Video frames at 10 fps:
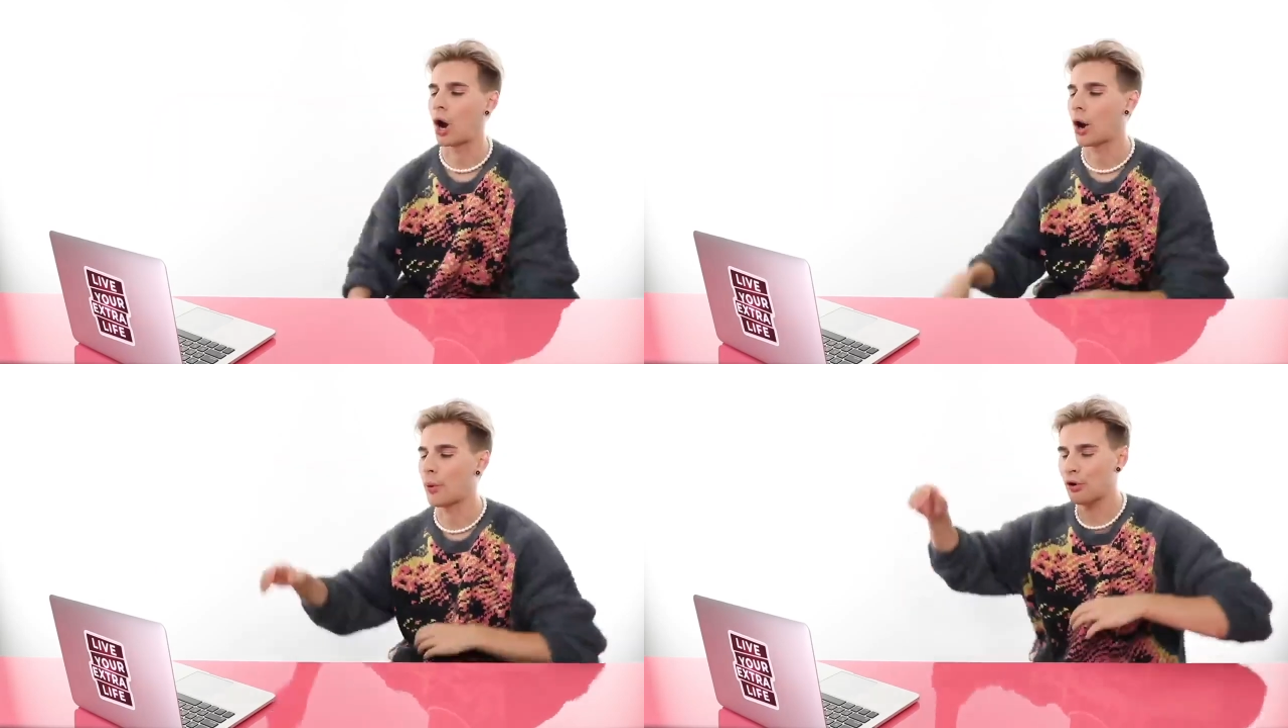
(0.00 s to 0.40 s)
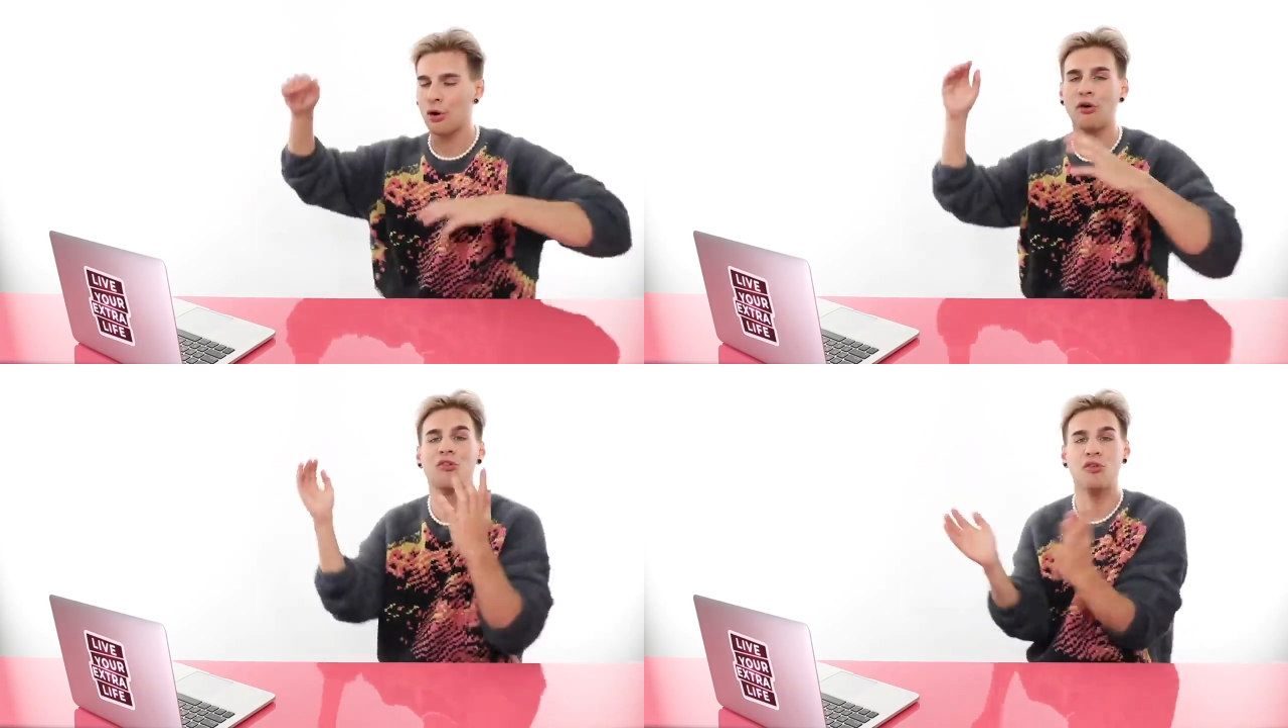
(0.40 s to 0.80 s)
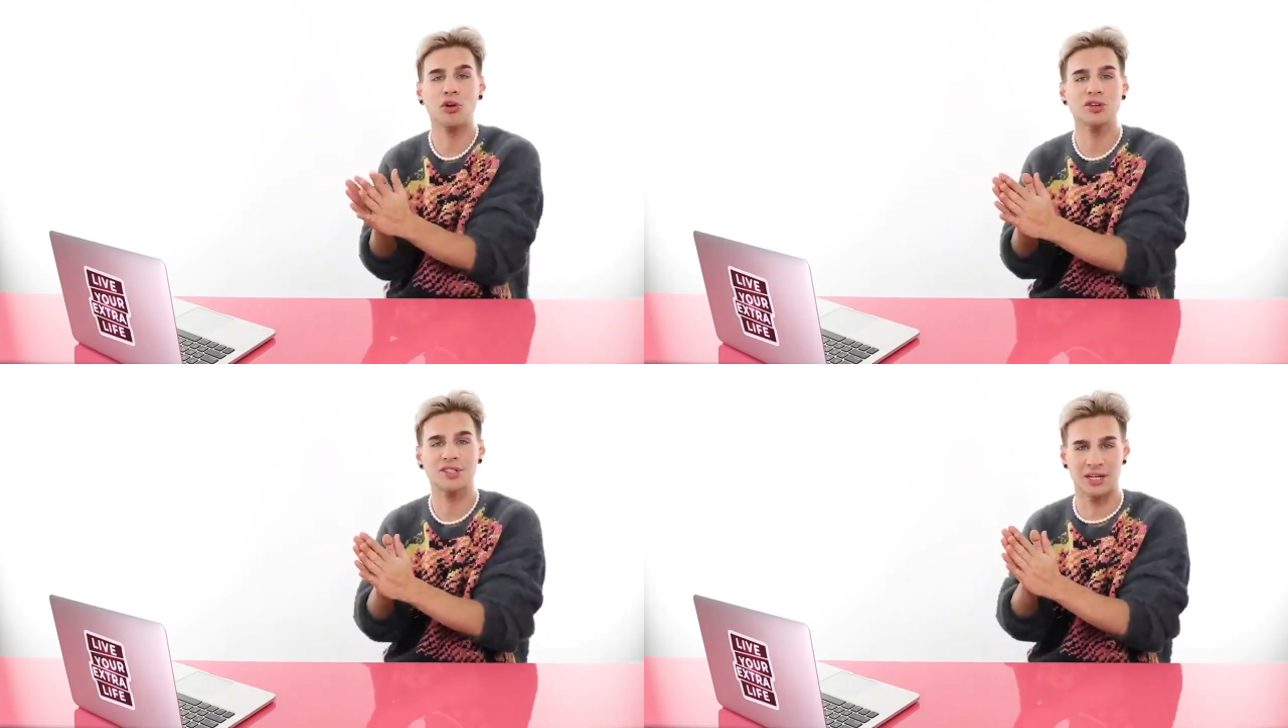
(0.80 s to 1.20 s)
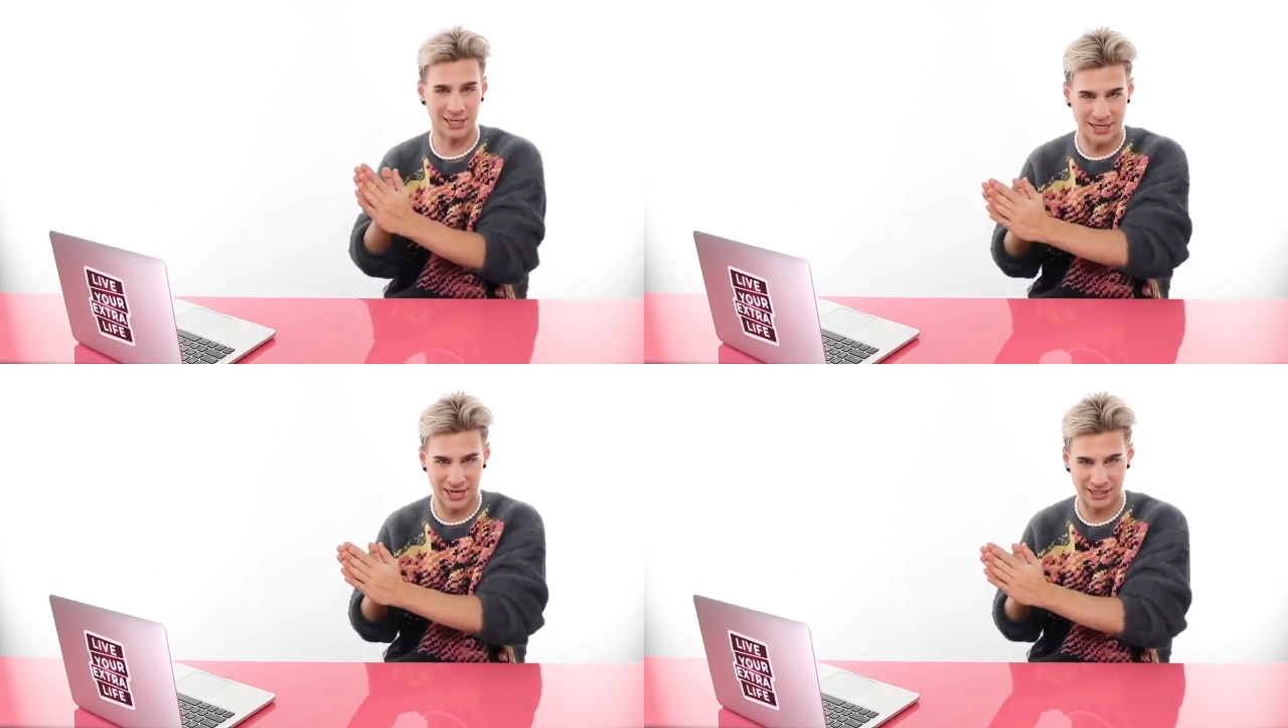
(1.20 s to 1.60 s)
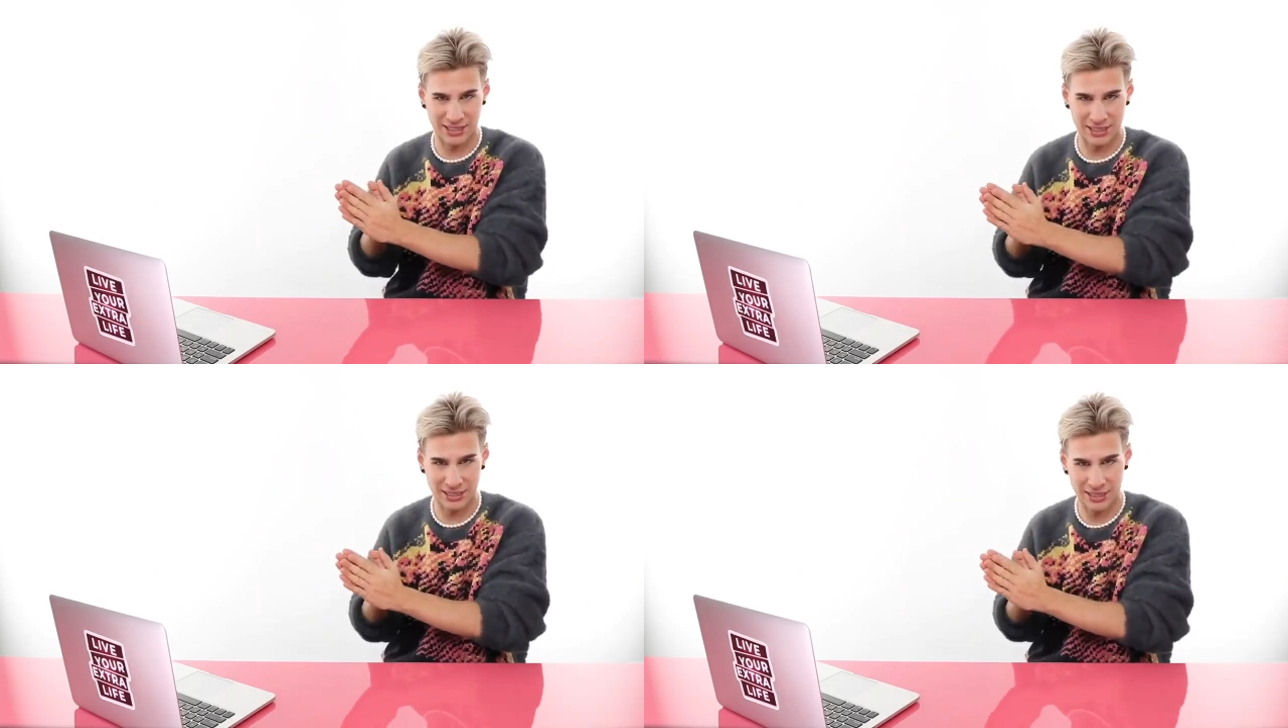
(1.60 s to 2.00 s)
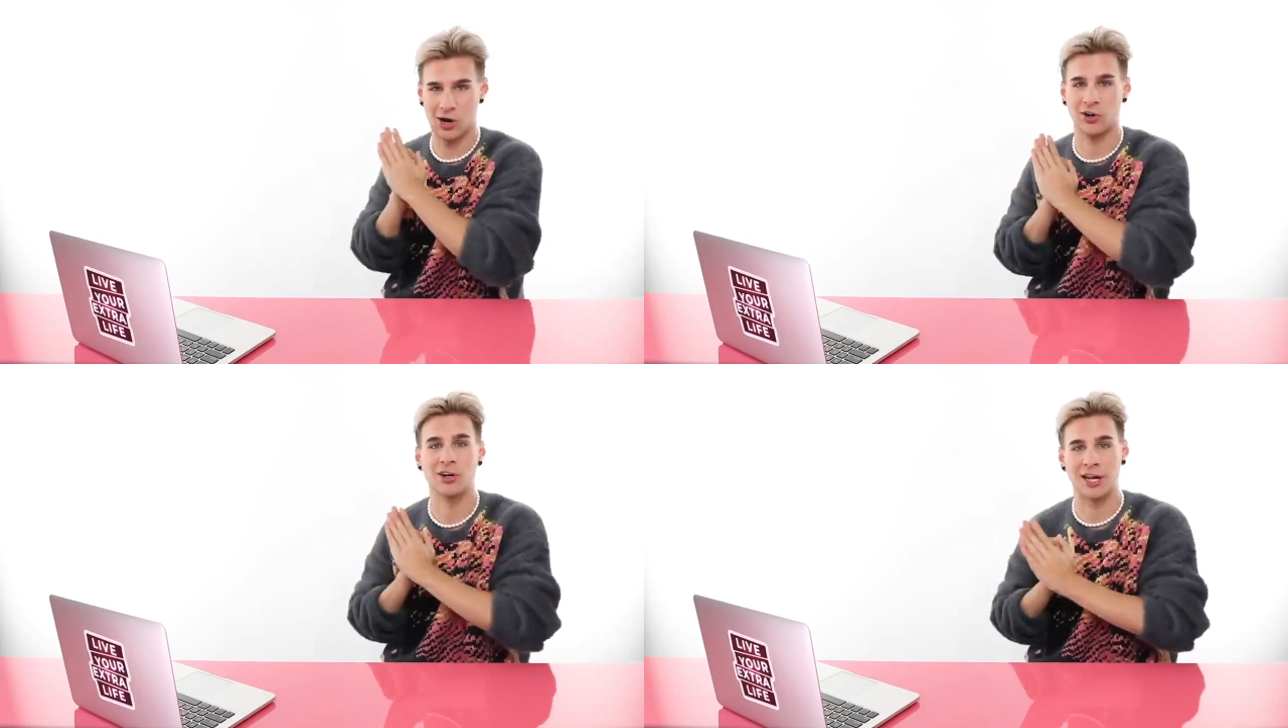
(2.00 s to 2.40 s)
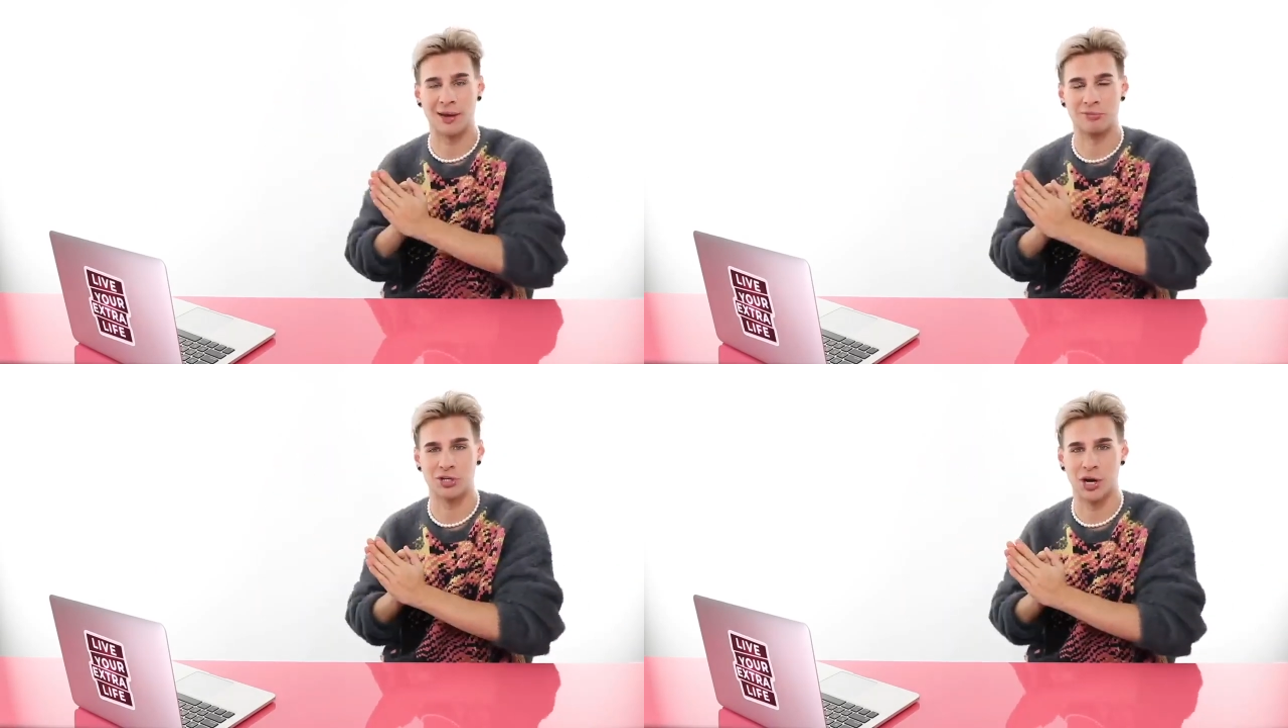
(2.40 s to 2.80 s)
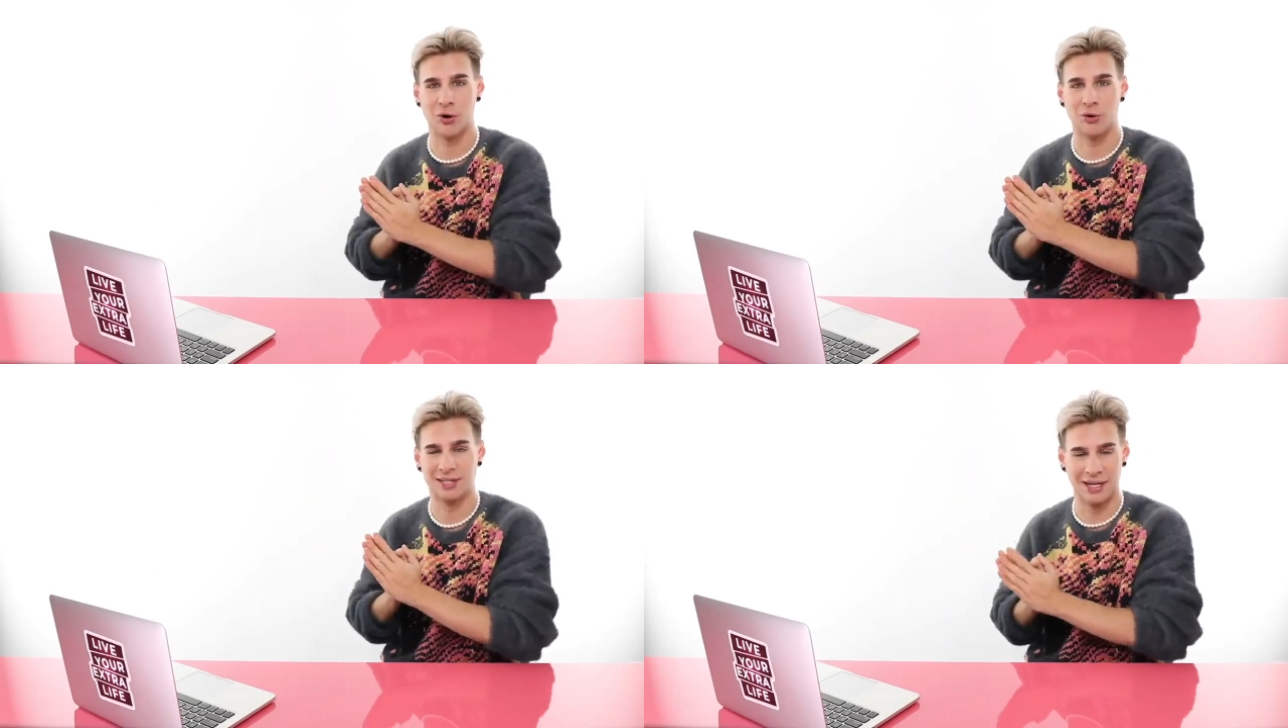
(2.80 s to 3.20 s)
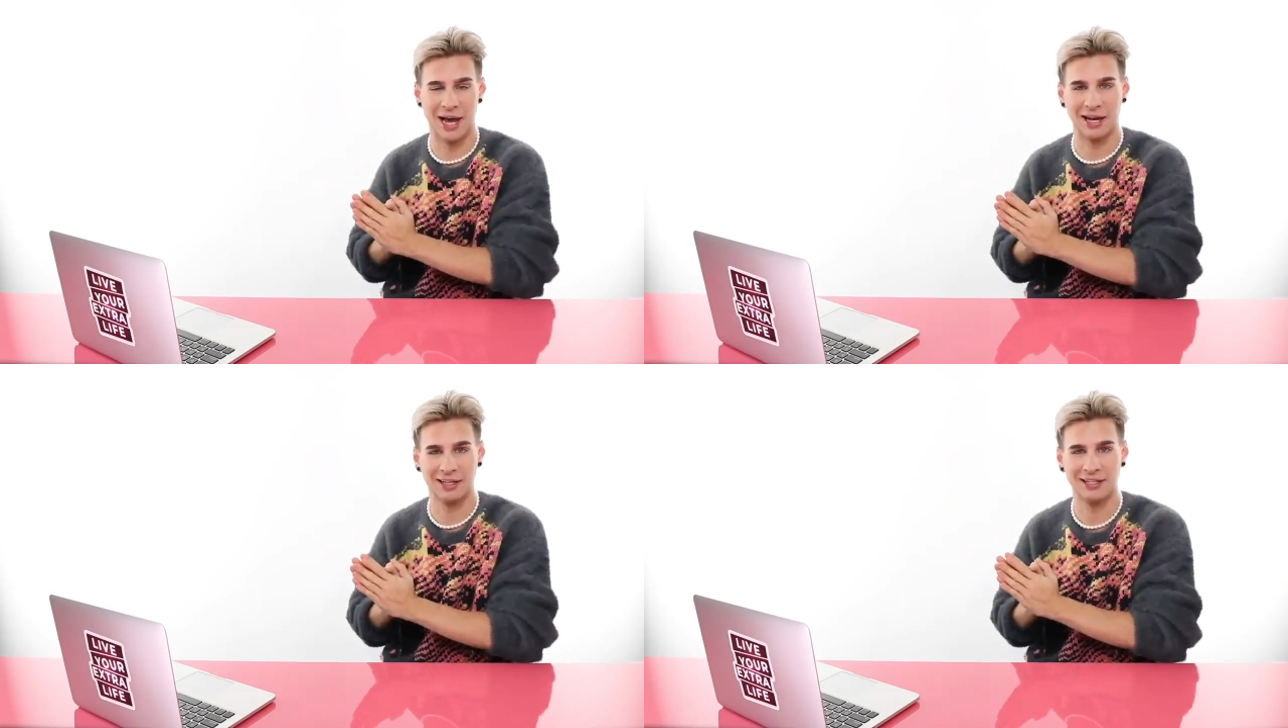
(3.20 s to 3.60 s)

Our first contestant on our game show today